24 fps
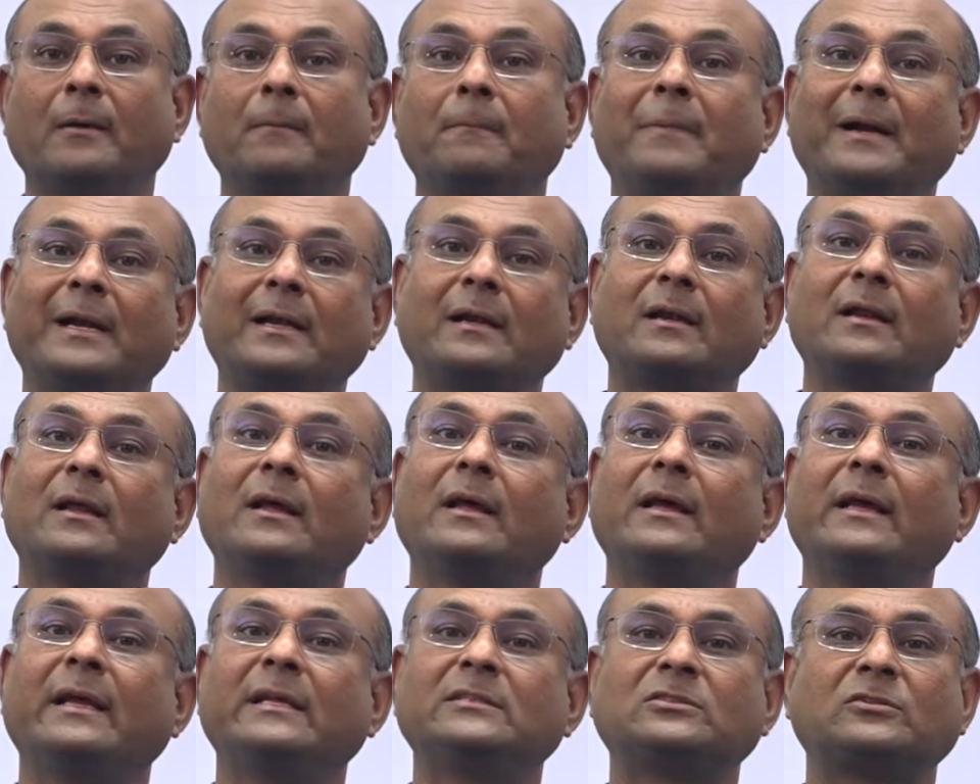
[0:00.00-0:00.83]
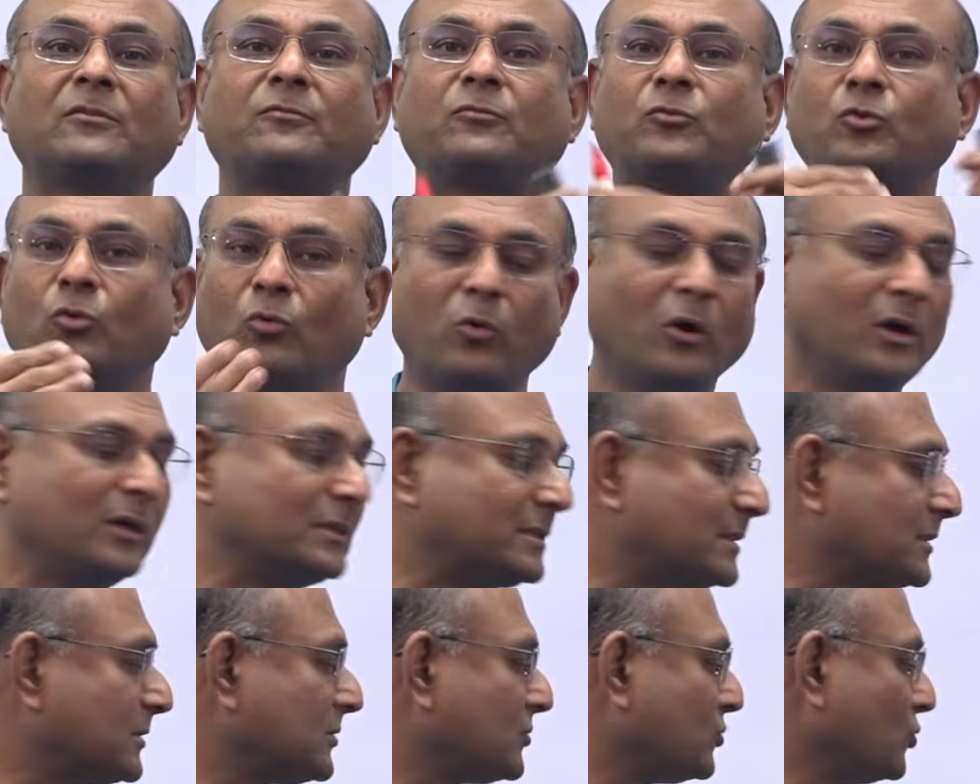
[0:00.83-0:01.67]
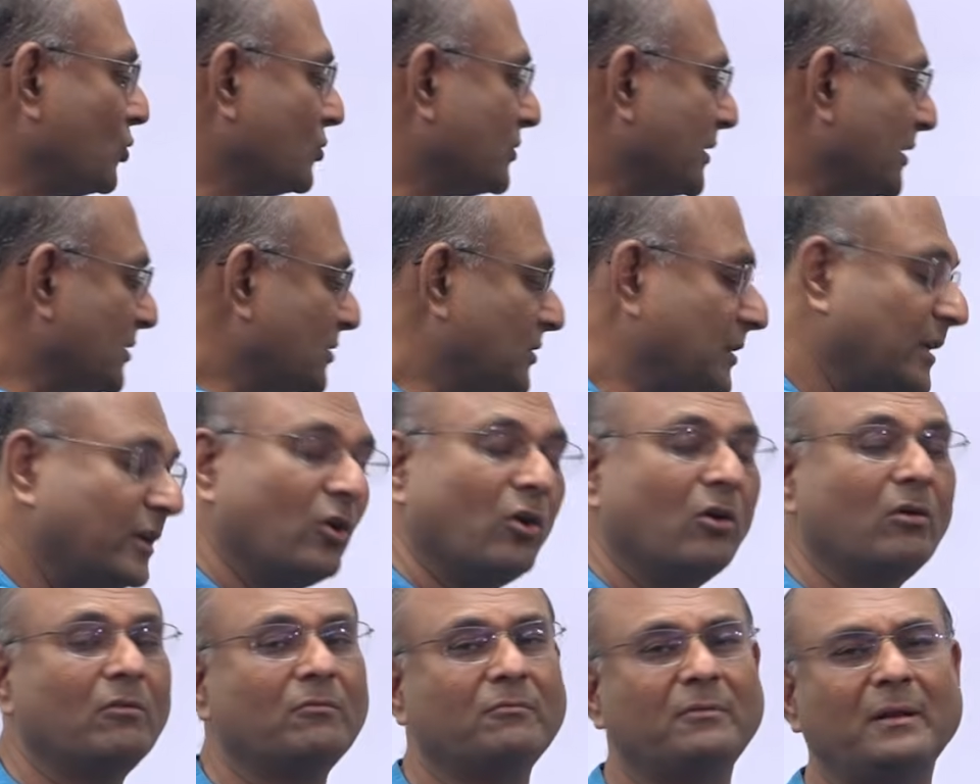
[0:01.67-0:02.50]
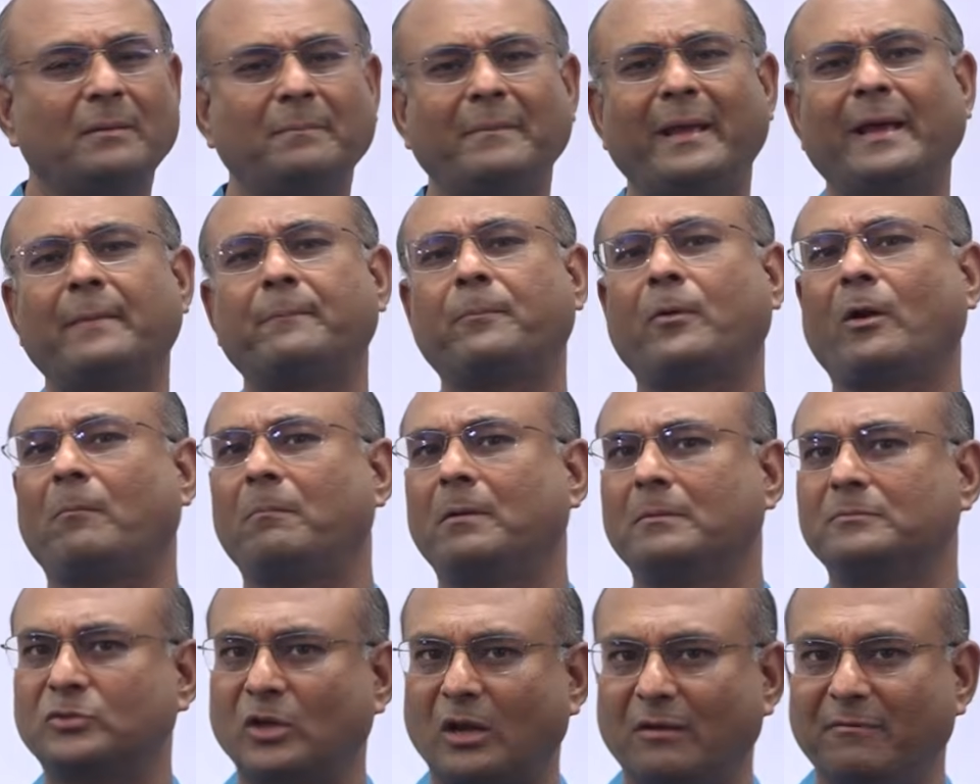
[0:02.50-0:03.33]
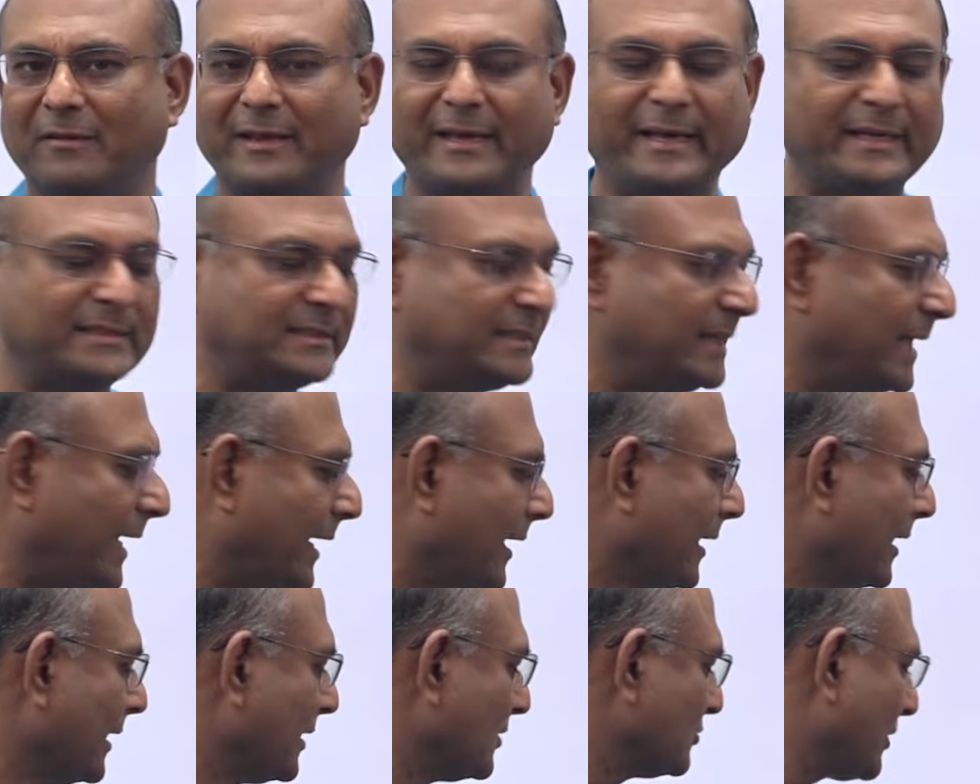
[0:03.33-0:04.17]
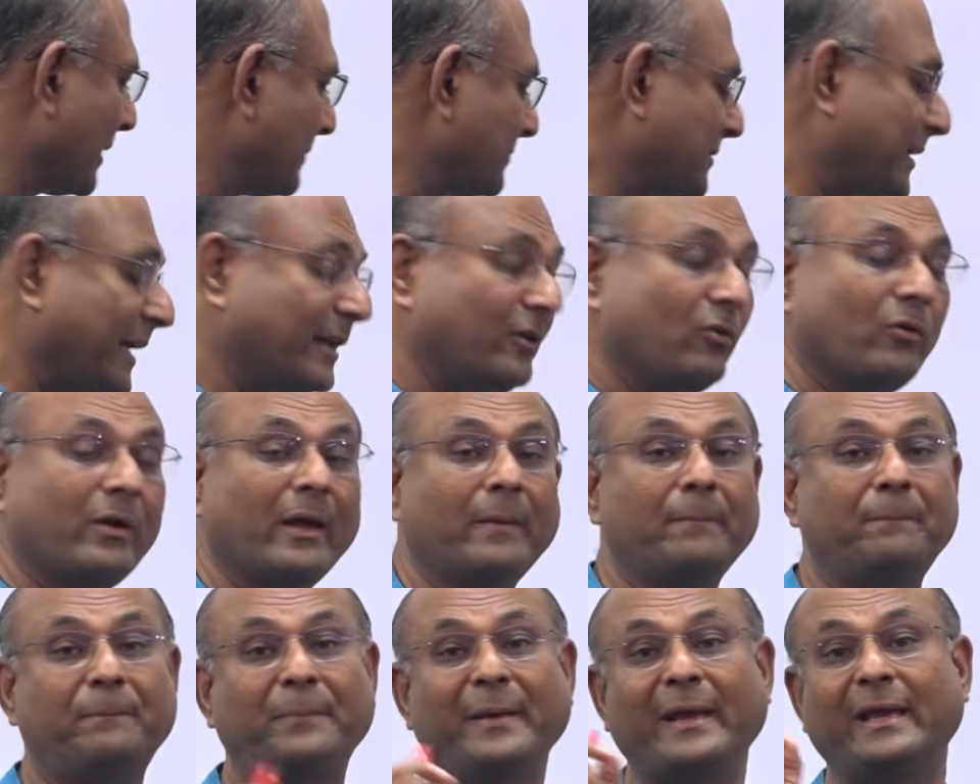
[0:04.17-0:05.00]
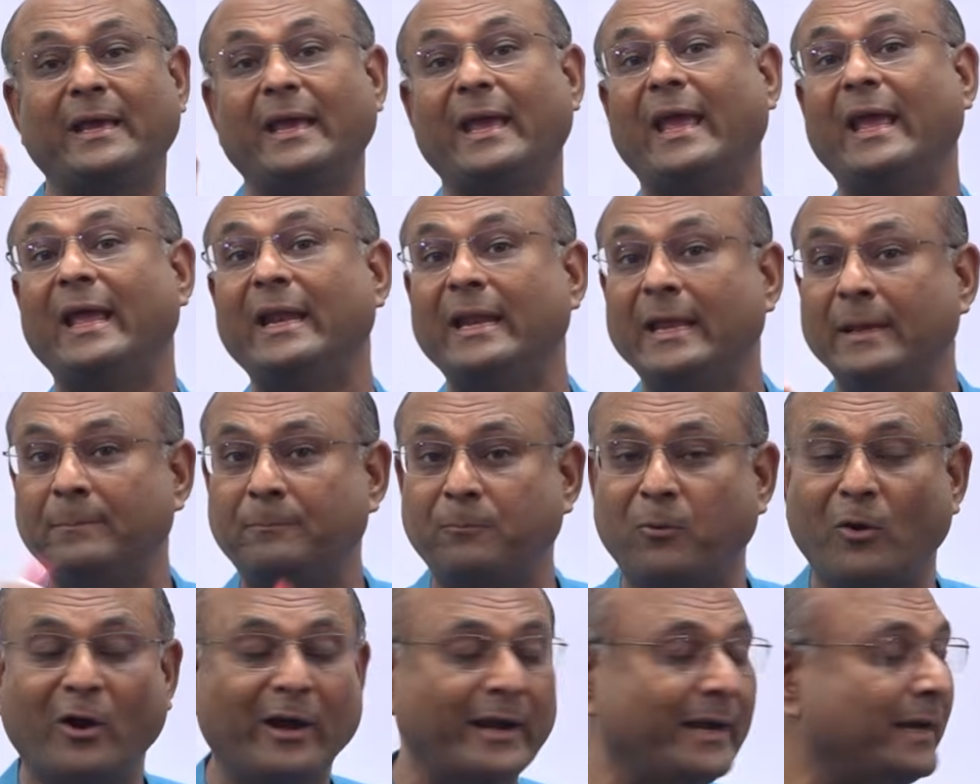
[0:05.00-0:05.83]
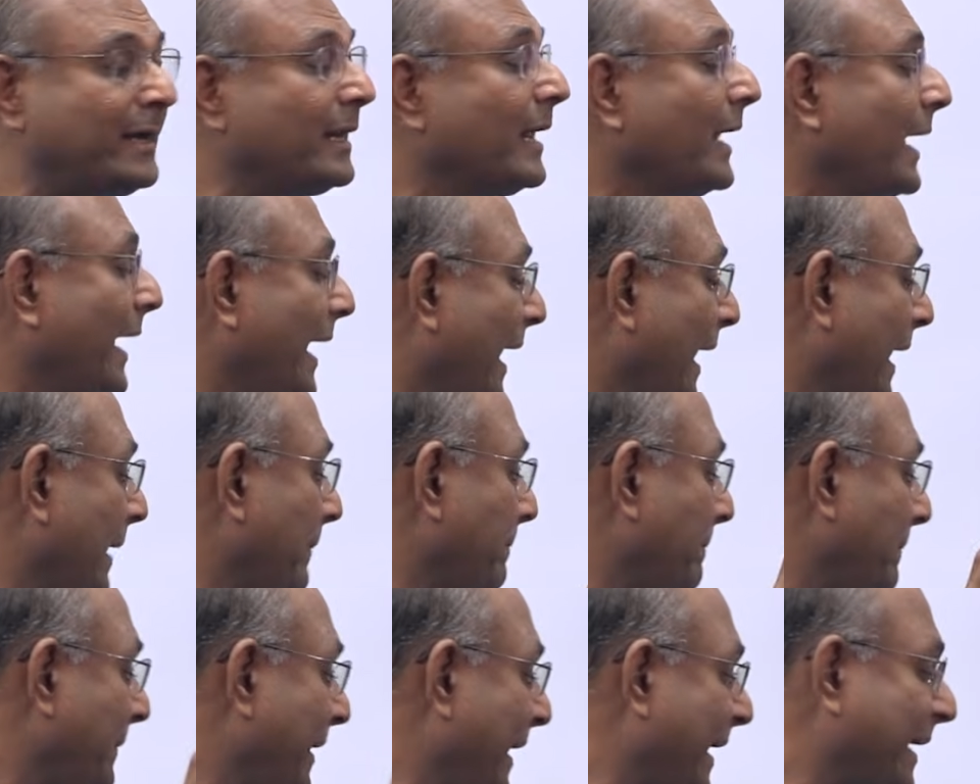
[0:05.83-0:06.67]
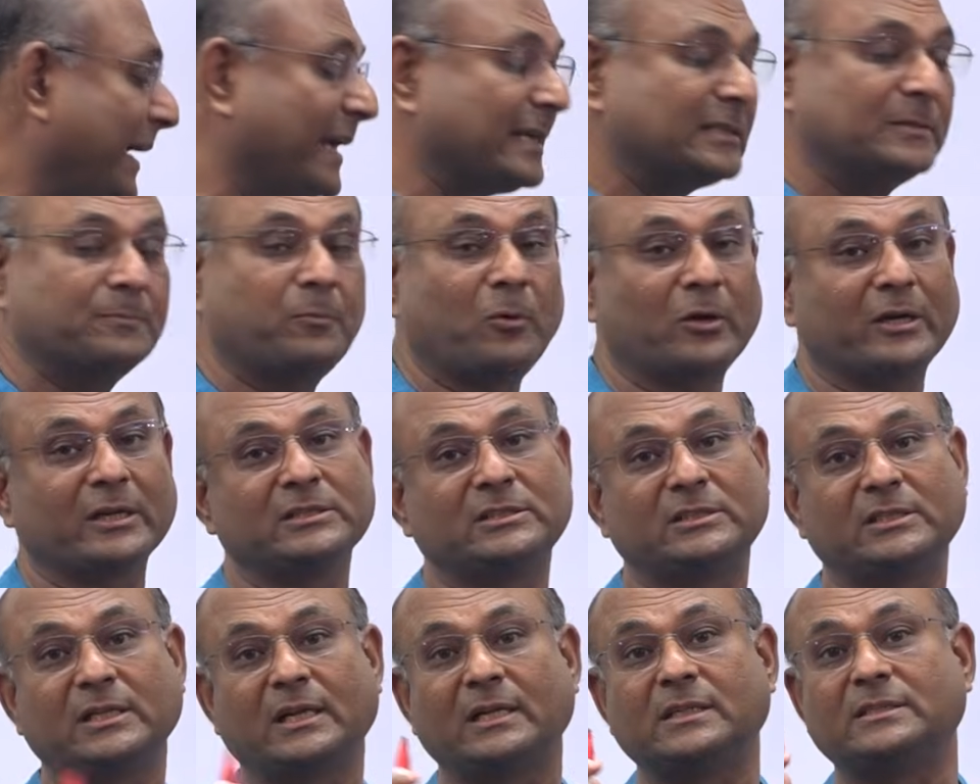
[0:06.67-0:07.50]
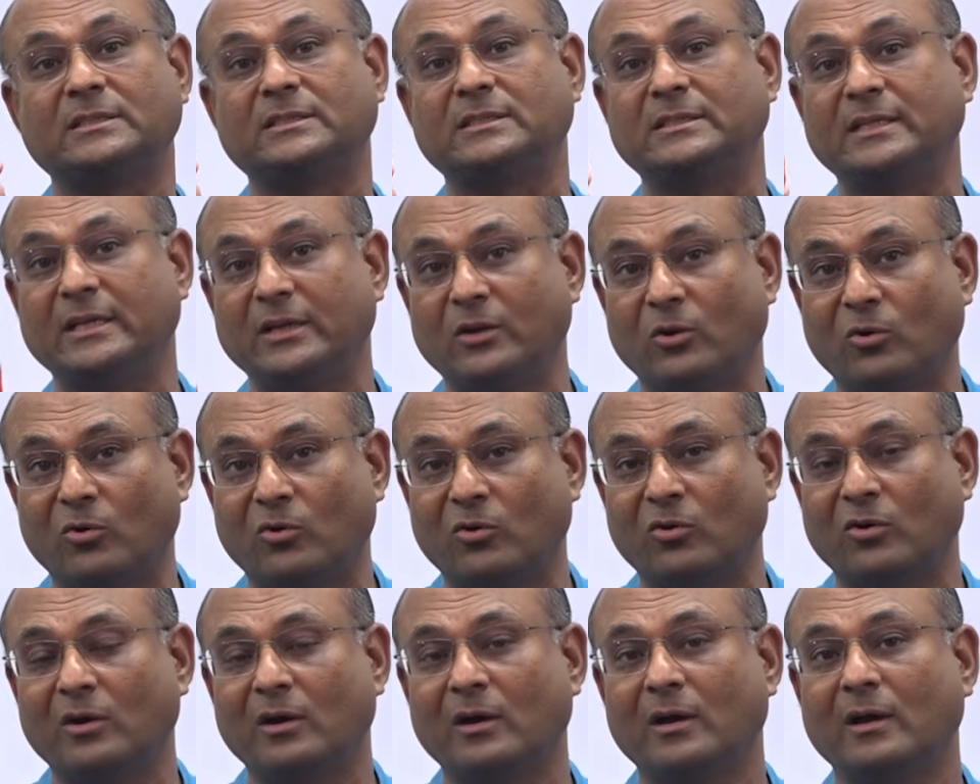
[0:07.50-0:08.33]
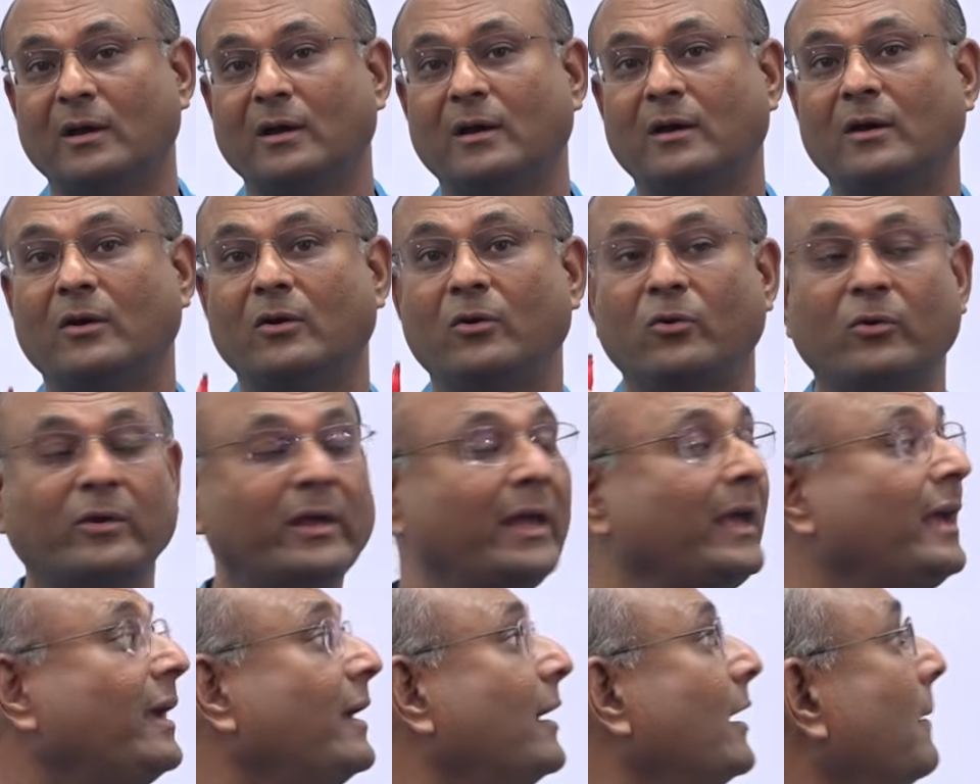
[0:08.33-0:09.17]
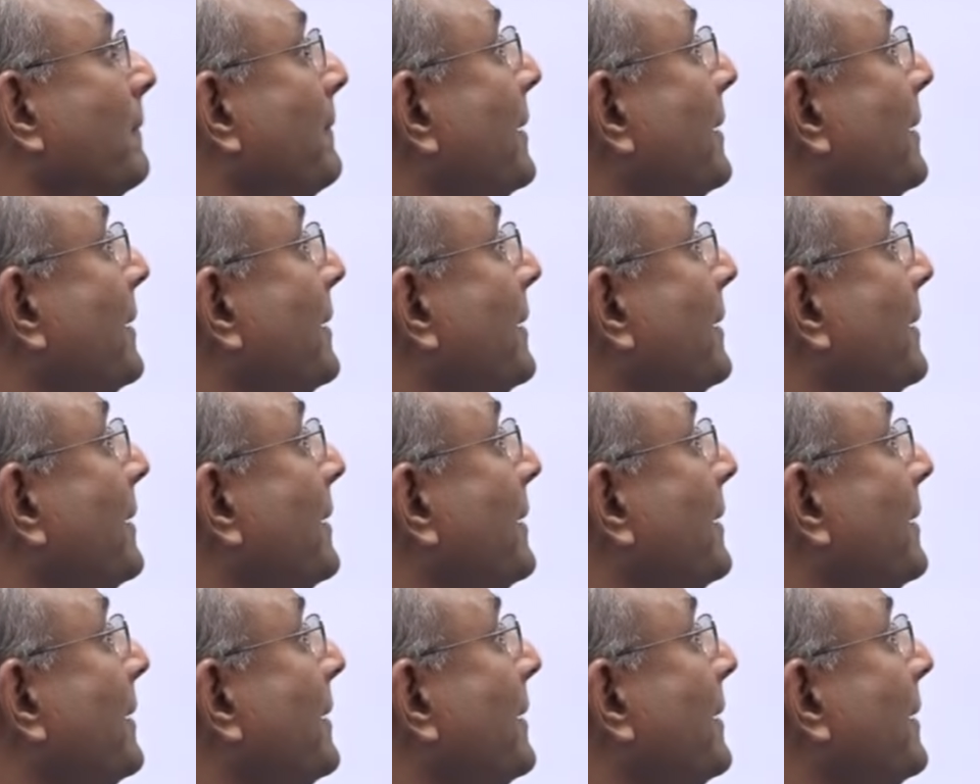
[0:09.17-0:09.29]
But instead of 2 volts, choosing 0 will make problem solving easier. So I'm saying you can pick any point and make its potential 0. Okay?